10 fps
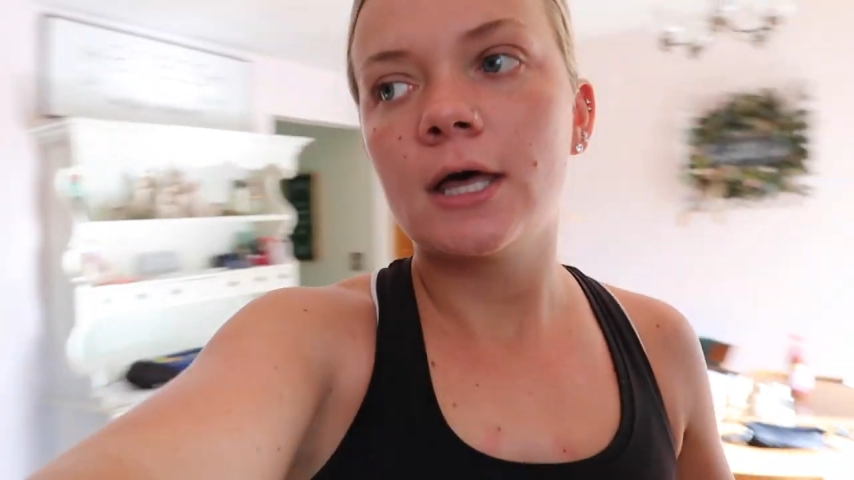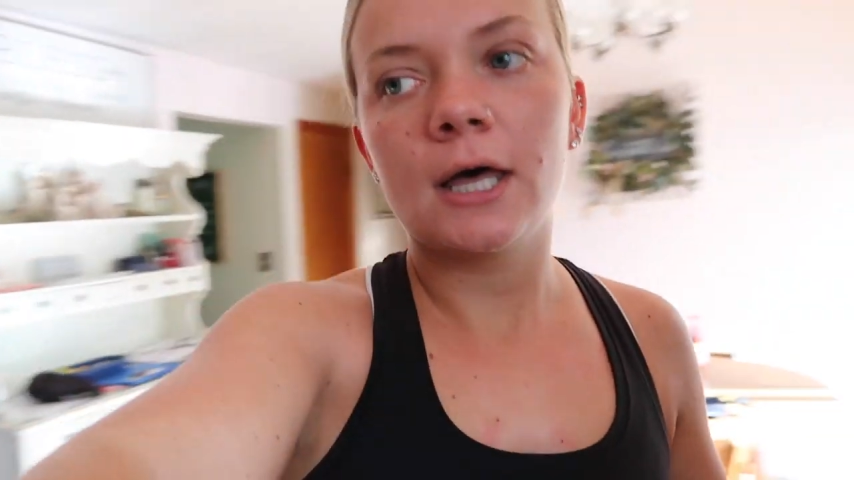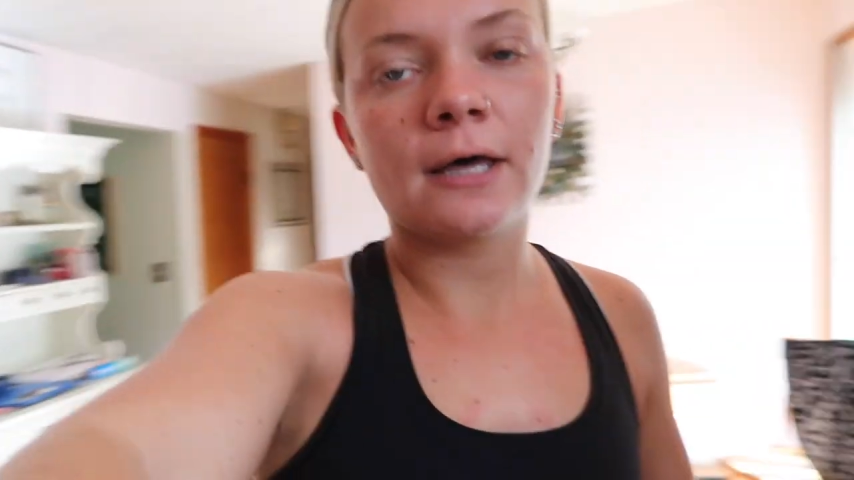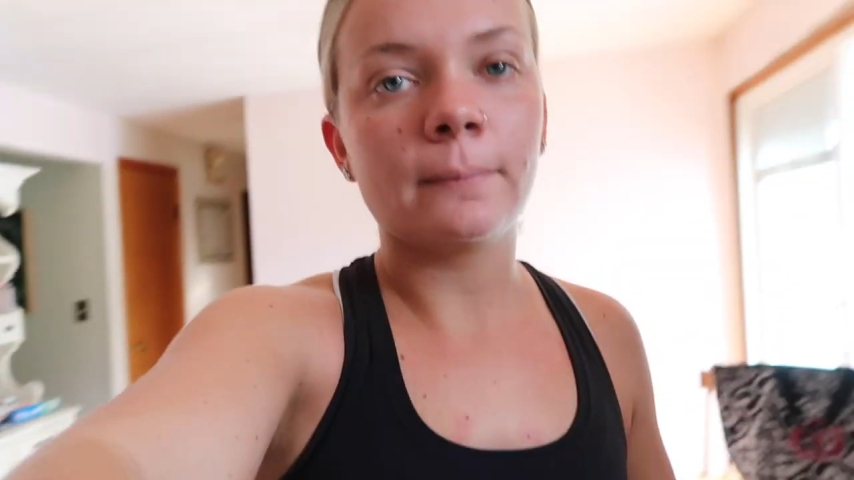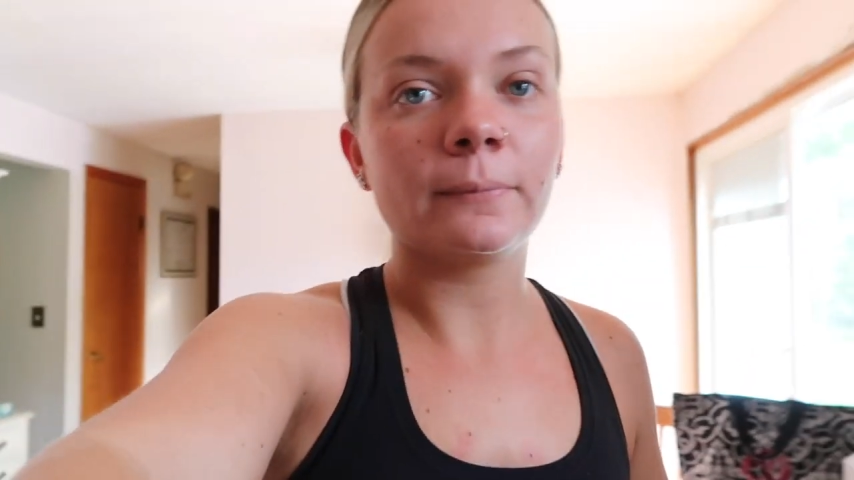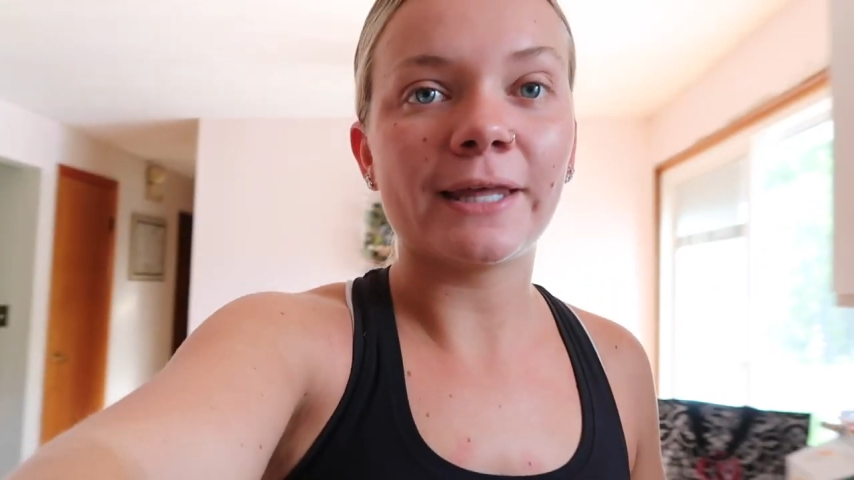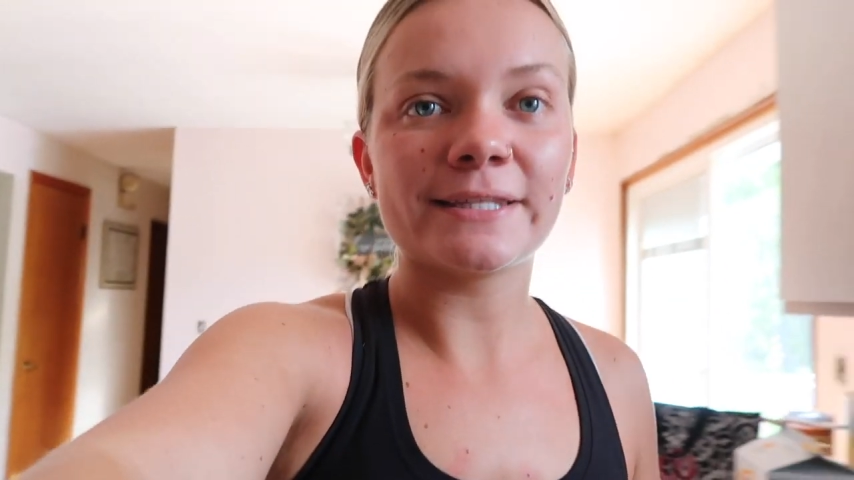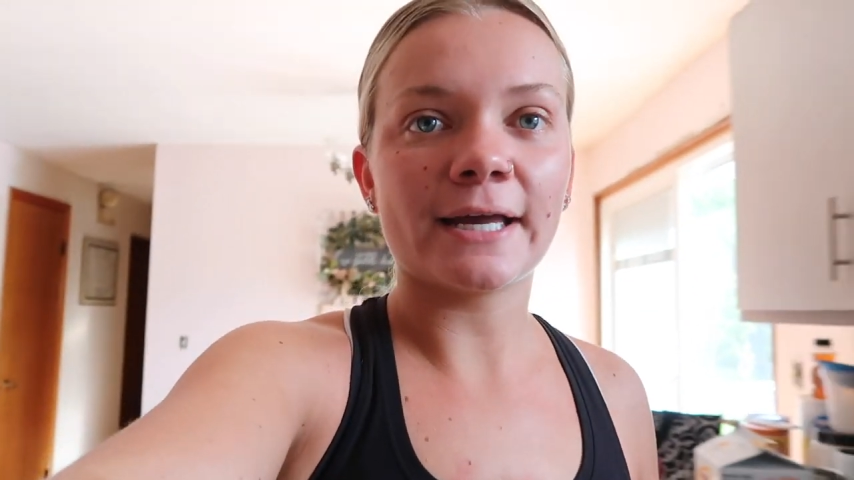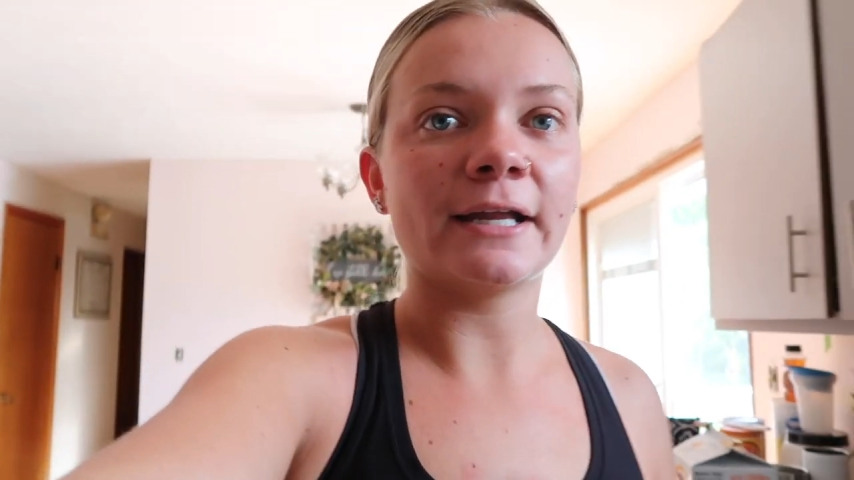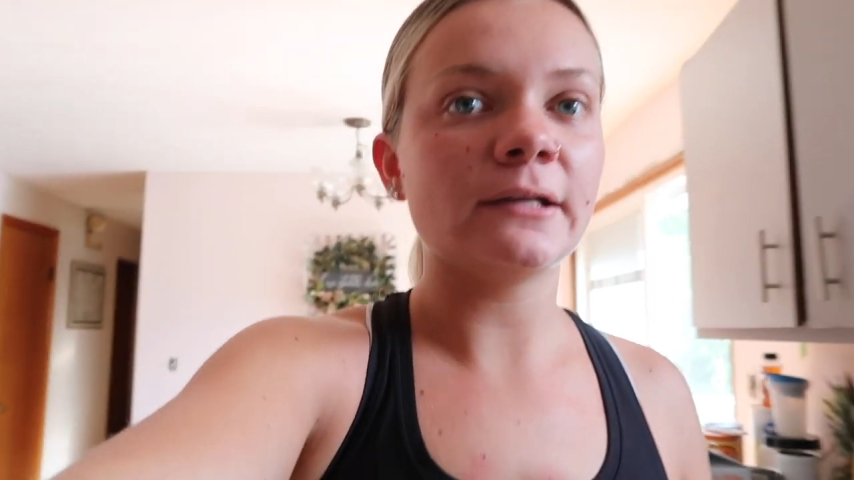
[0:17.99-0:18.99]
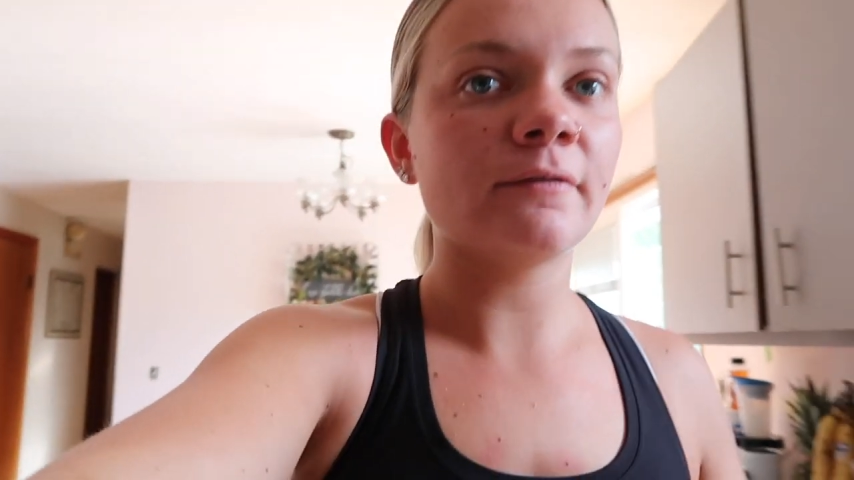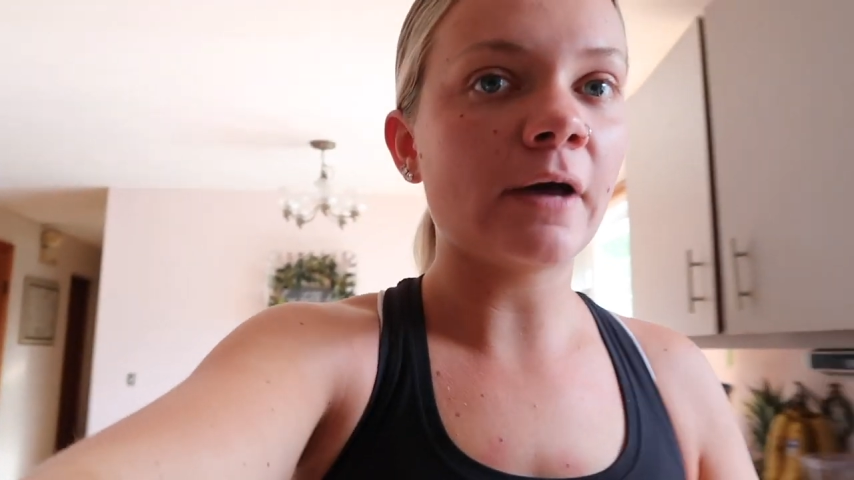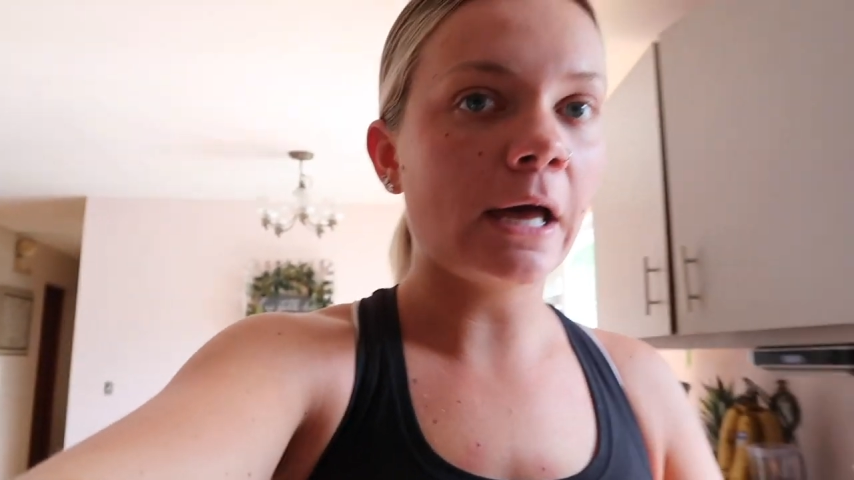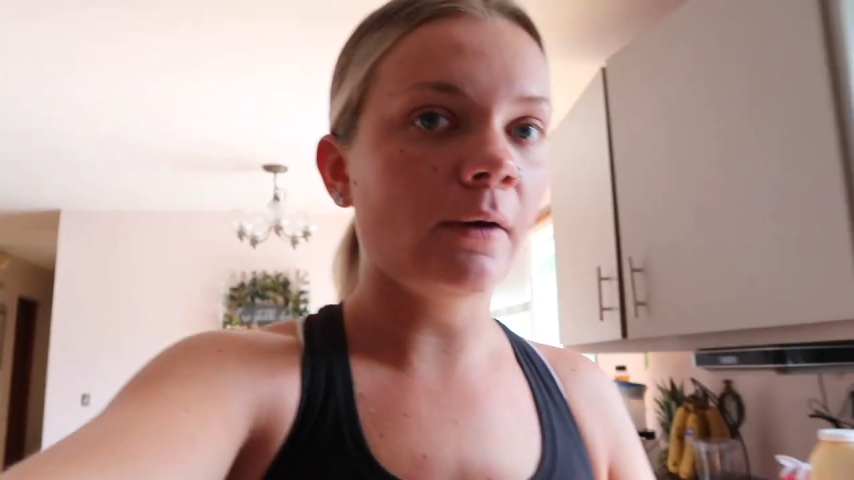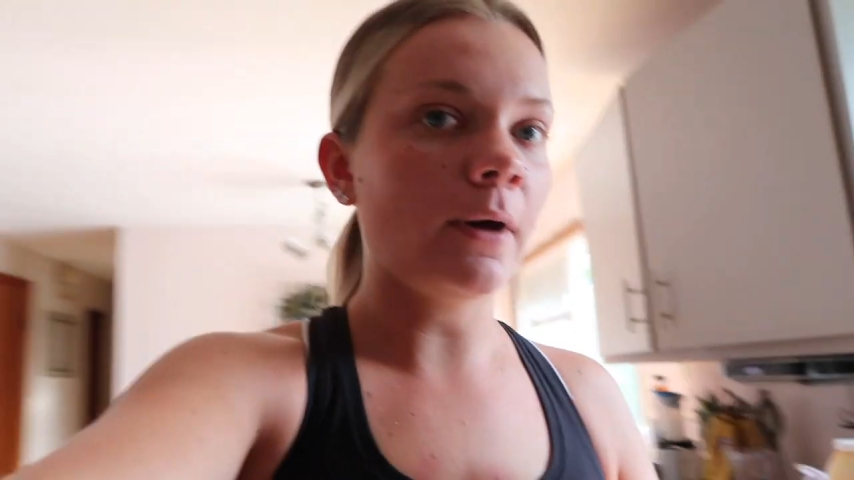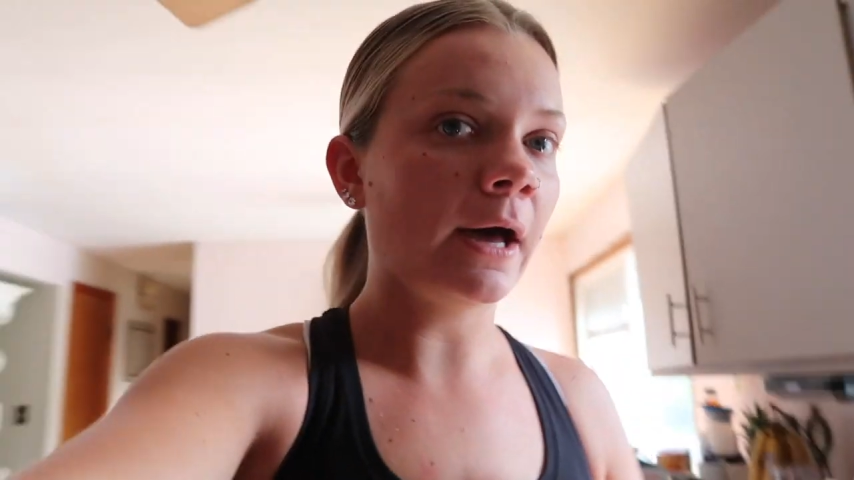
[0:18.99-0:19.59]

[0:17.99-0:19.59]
Um, that's kind of how